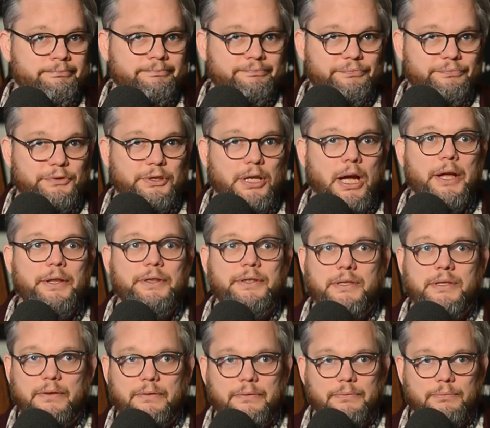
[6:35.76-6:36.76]

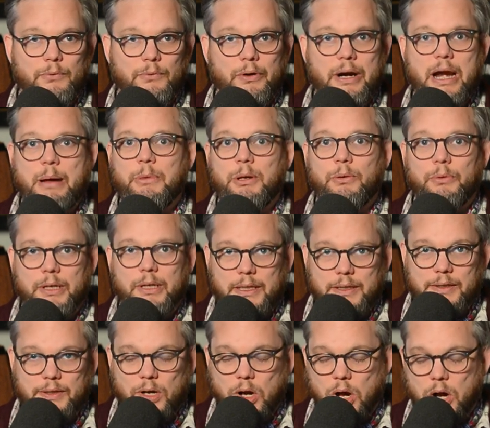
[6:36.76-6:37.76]
tons of Grammy winning
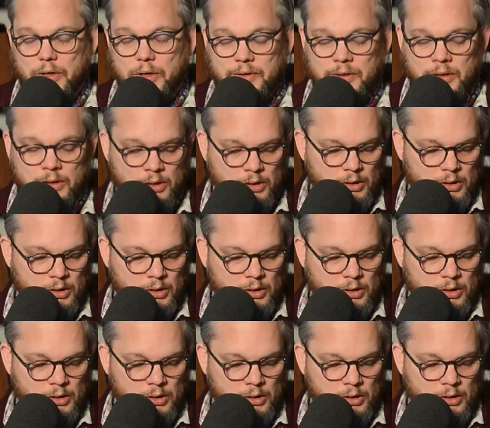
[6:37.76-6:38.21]
songs.